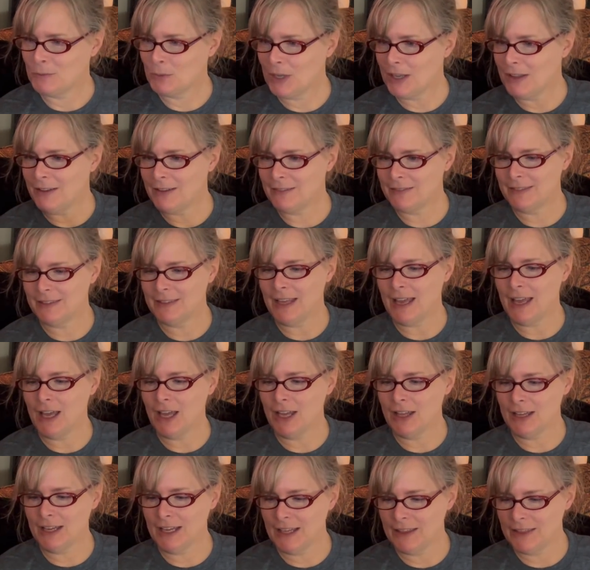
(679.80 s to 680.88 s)
well, the
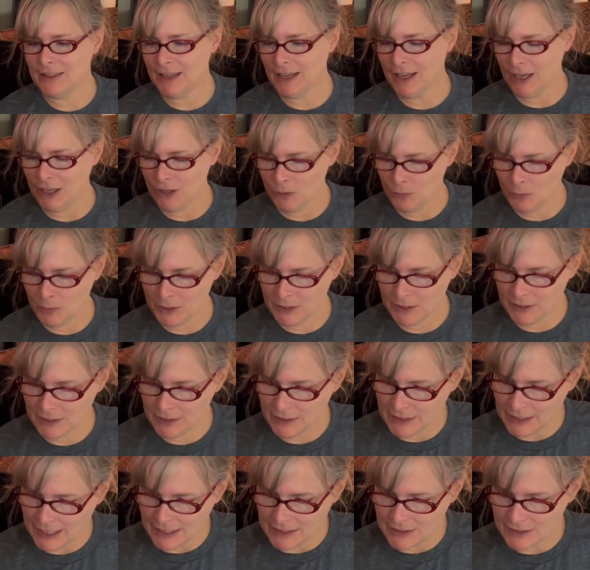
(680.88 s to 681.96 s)
uh, the other one,
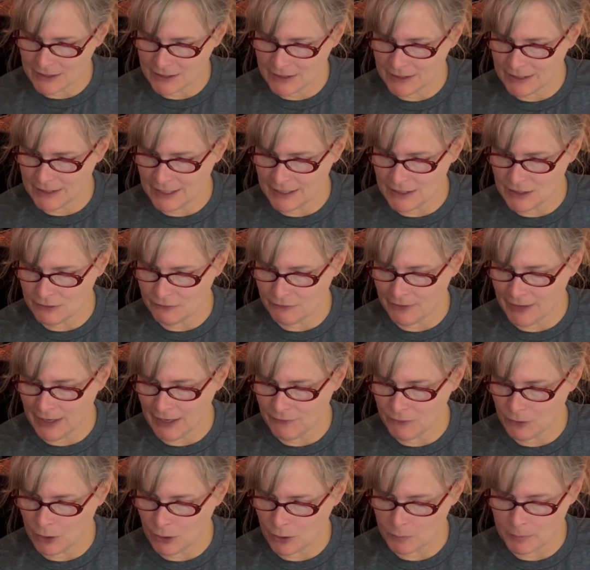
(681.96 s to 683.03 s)
that's that's a
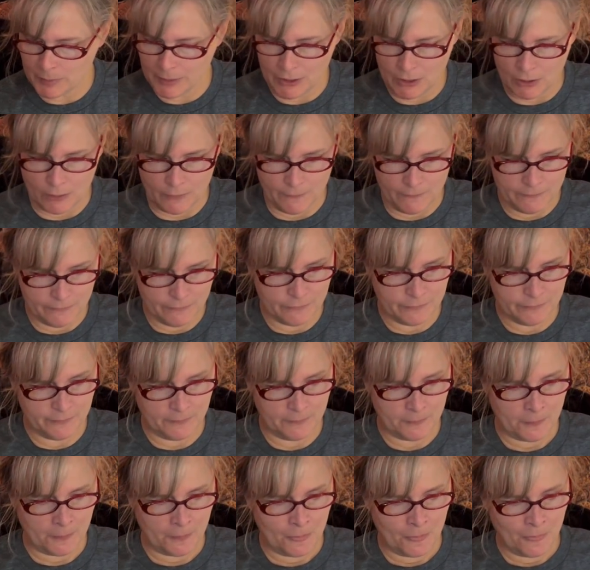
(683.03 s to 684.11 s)
$5 bill.
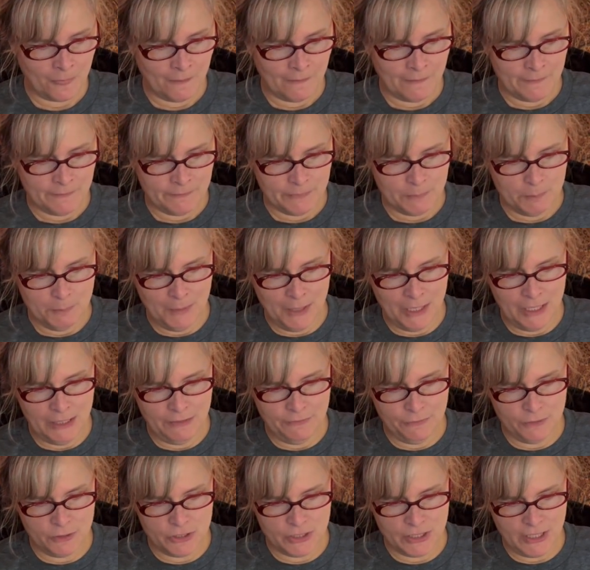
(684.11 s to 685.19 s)
Money
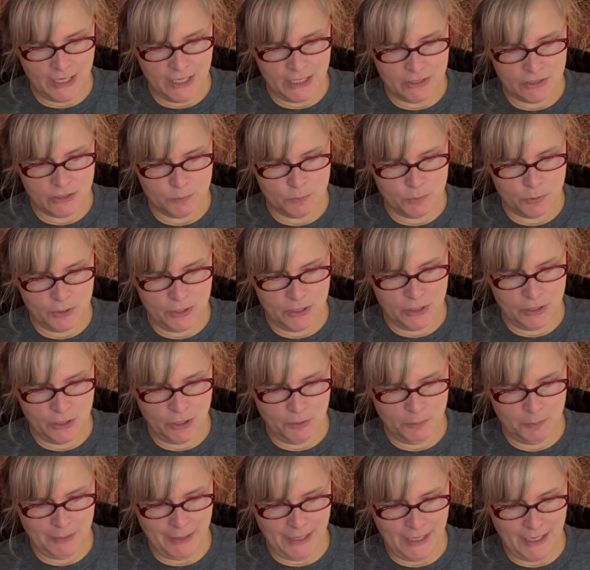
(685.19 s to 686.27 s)
for Jess, put in her
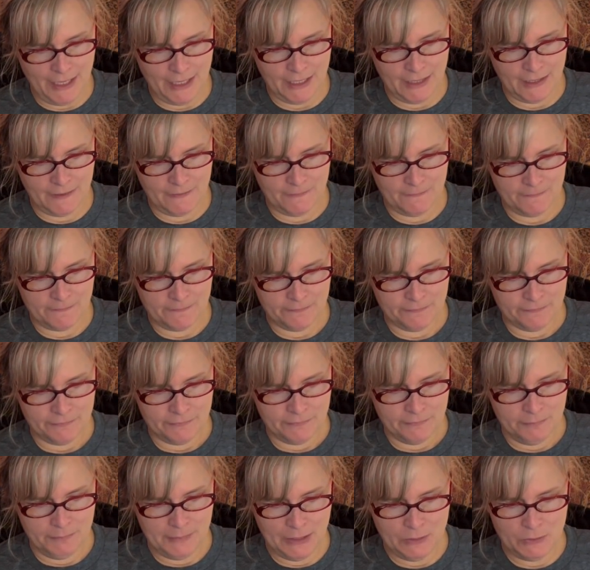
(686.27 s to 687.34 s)
bank.
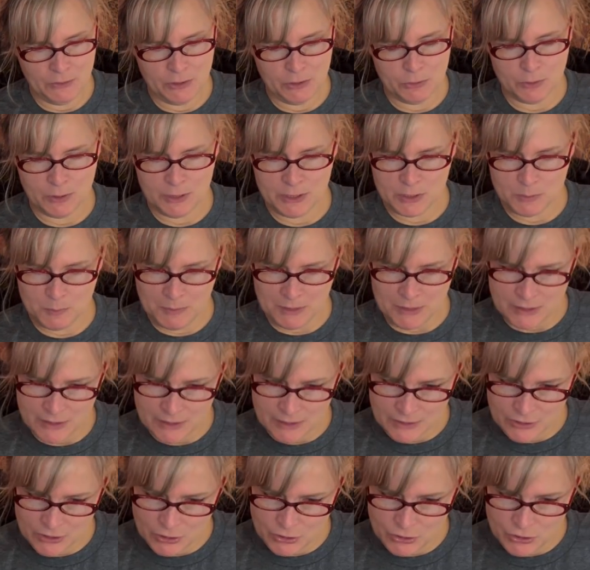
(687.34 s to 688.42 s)
Merry Christmas.
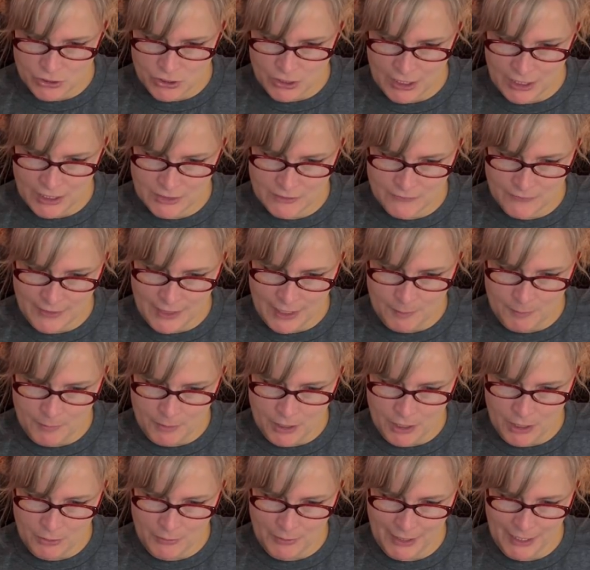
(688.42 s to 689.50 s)
To Jess, Val,
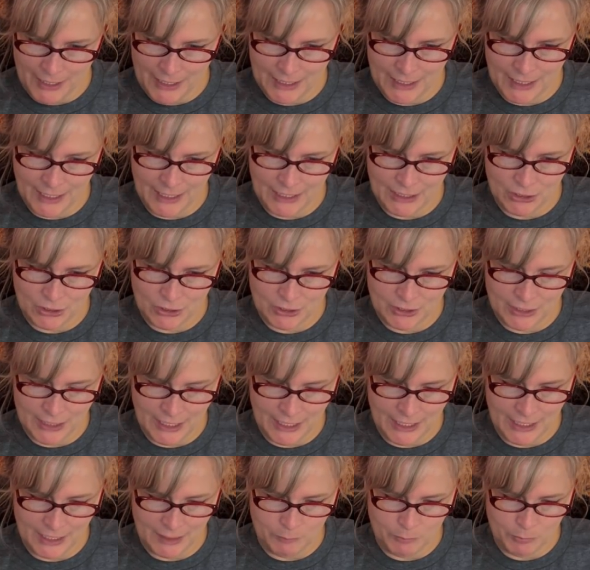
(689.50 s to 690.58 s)
Marlow, Hannah, and Good
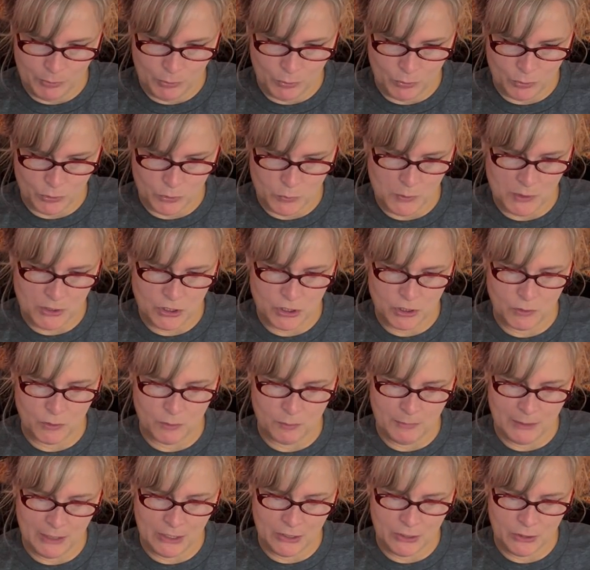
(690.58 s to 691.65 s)
Daddy and Poodles. Wishing you a
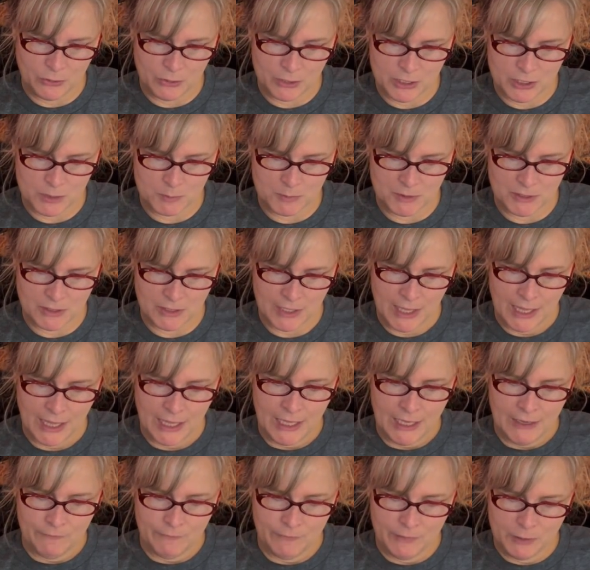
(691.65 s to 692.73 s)
Merry Christmas,
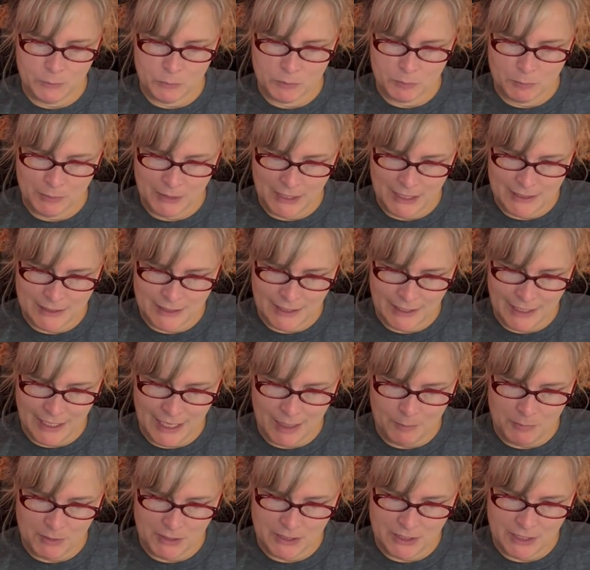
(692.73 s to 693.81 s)
filled with blessing,
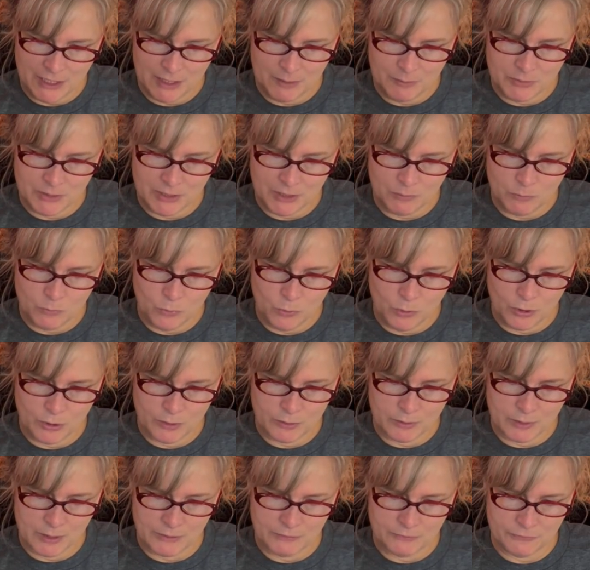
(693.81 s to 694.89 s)
happy times, and
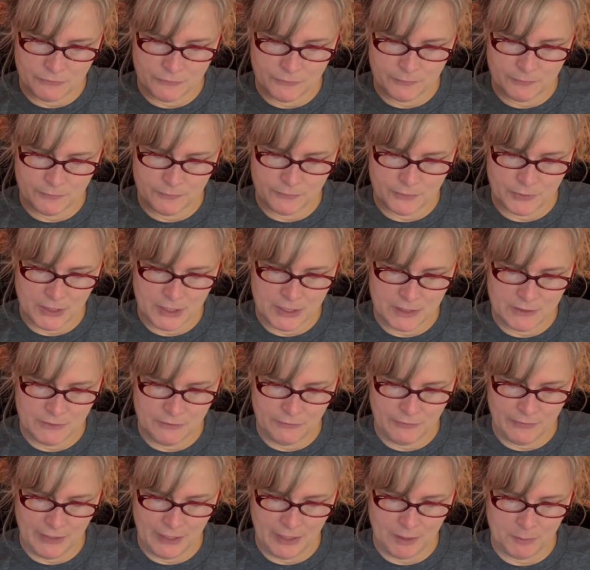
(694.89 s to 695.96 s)
warmth of friends and
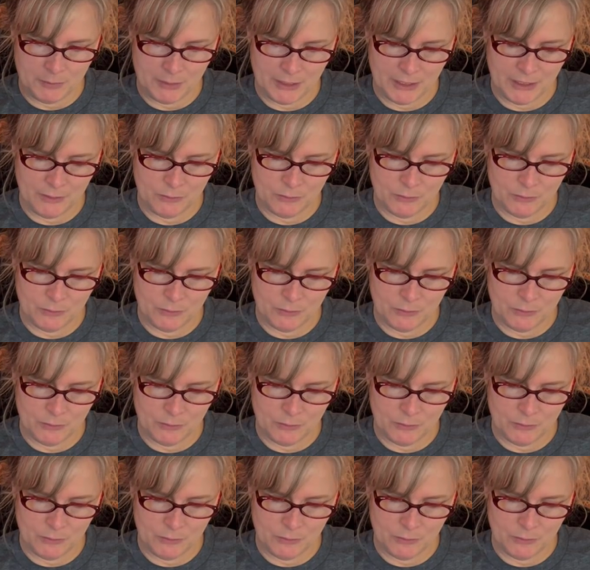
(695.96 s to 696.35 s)
family,